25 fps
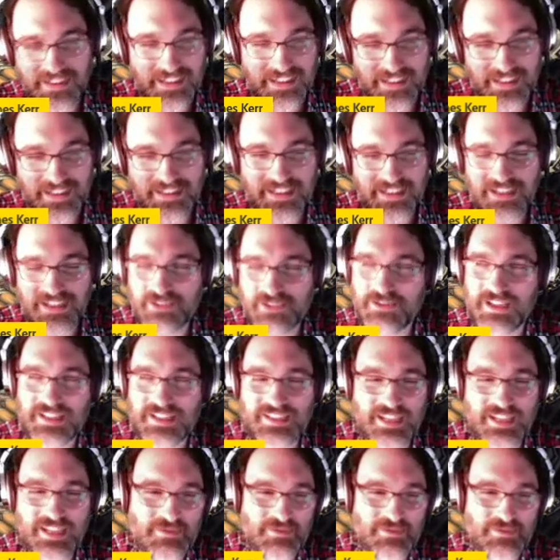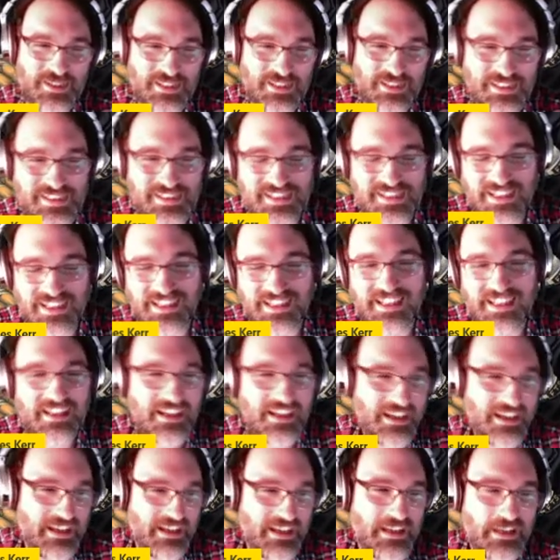I'll get you next time, Turtles," and then
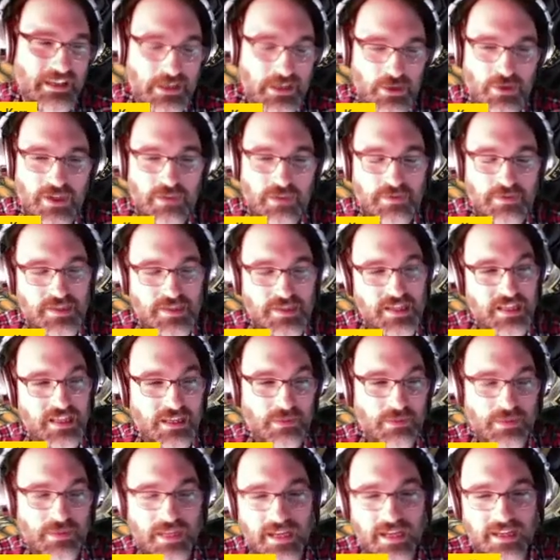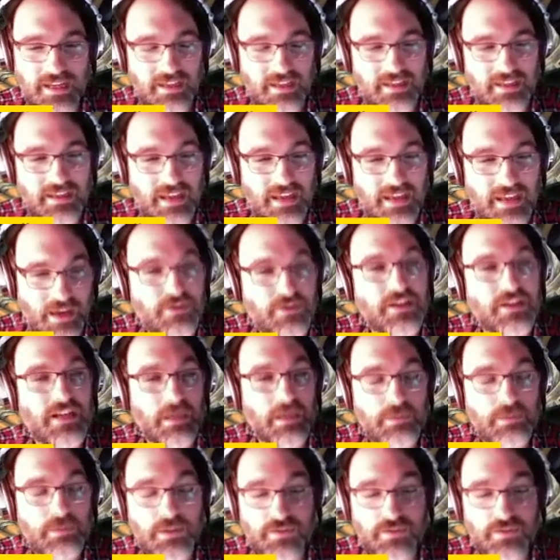you end up seeing them like every couple